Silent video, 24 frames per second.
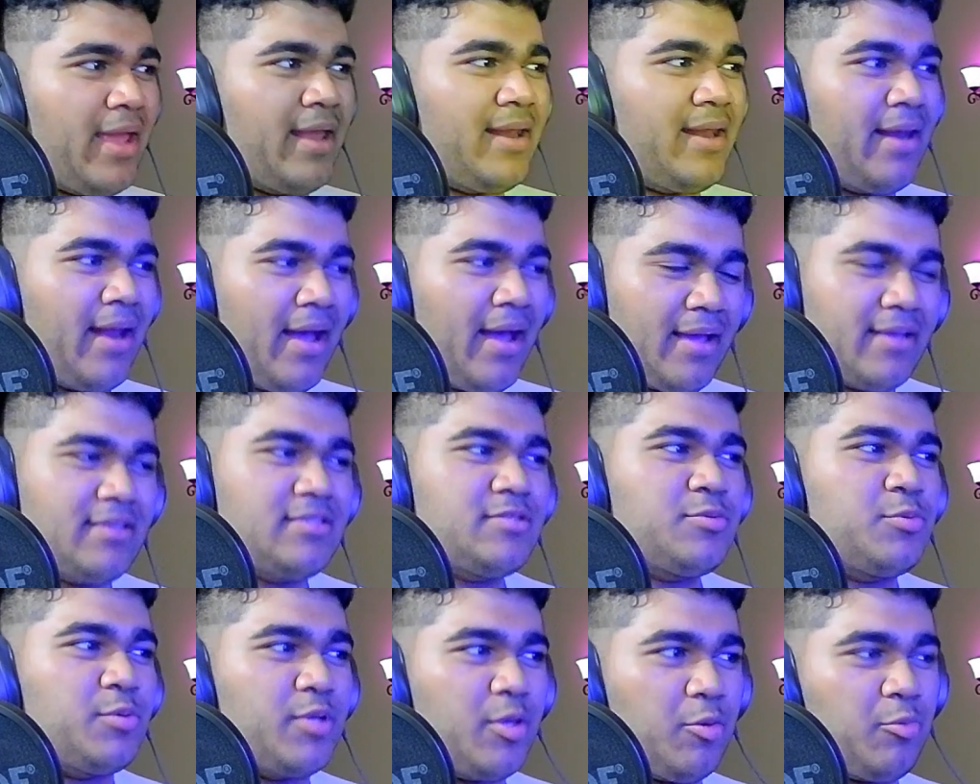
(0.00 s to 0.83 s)
nice.
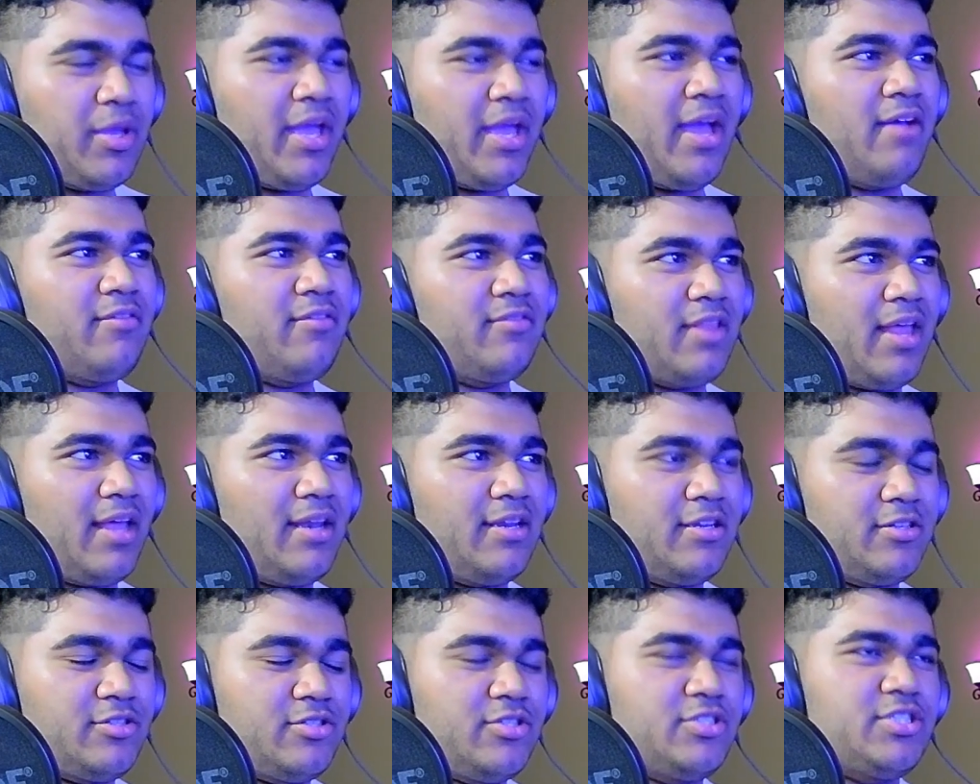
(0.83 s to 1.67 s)
We we have that
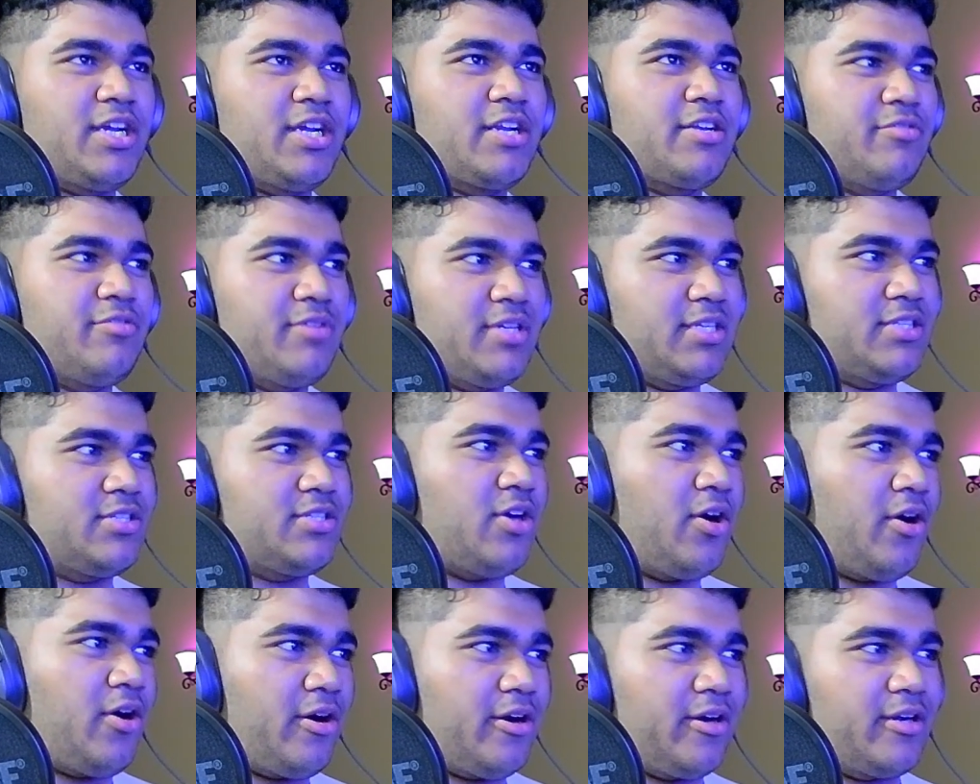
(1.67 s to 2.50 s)
interjectory
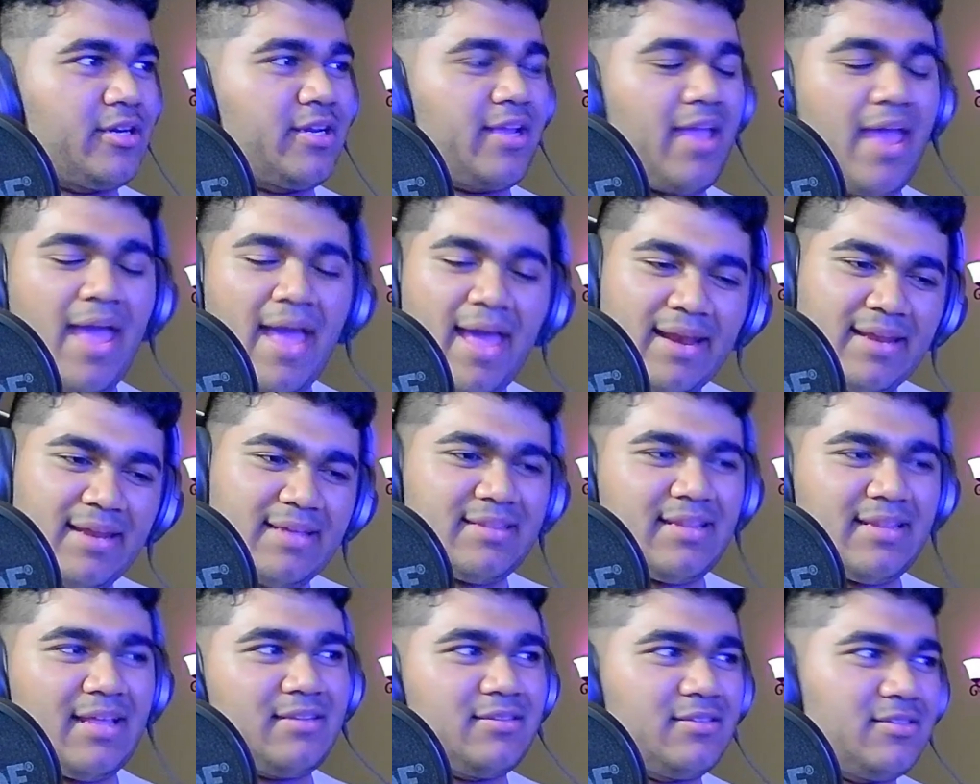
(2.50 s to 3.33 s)
guitar adding
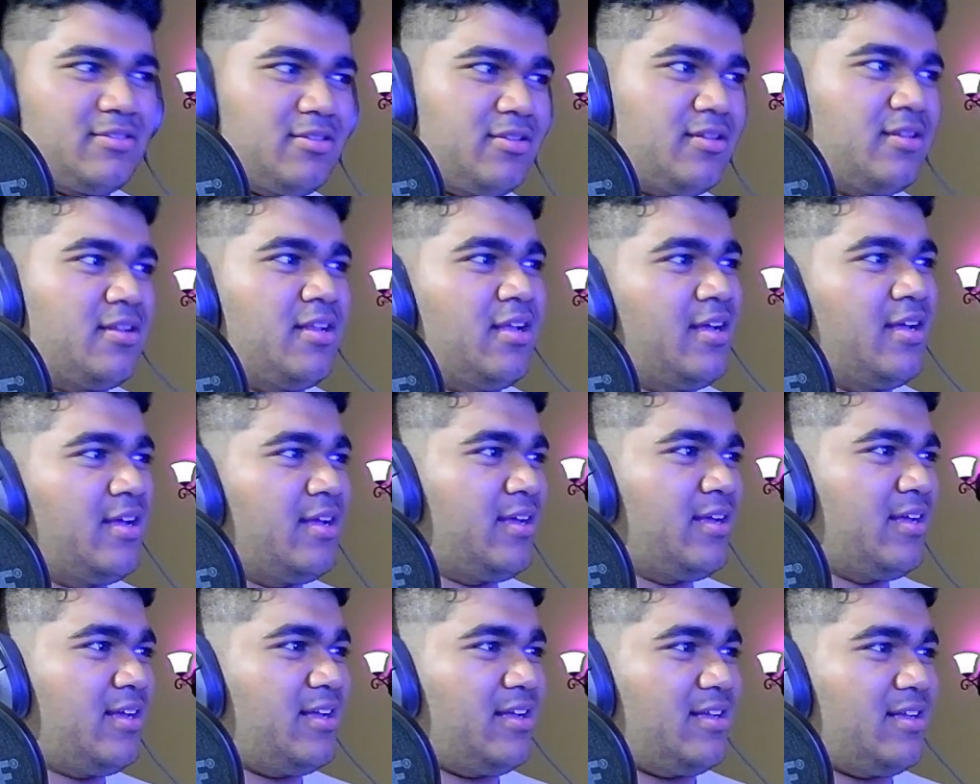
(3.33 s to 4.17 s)
that little
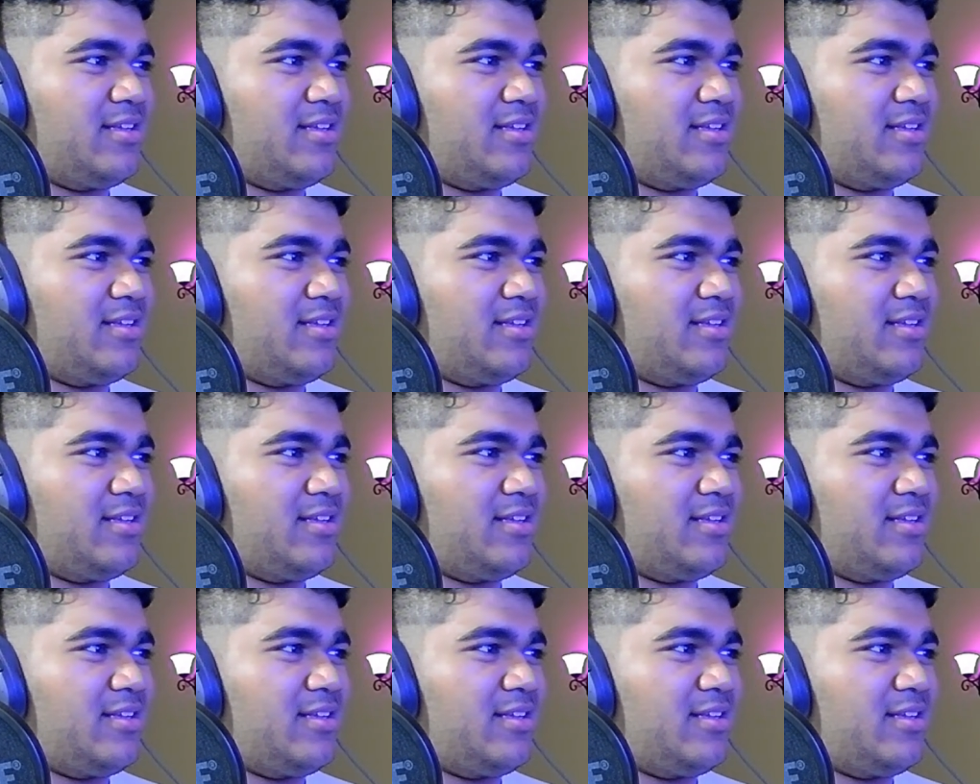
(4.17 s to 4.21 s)
uh,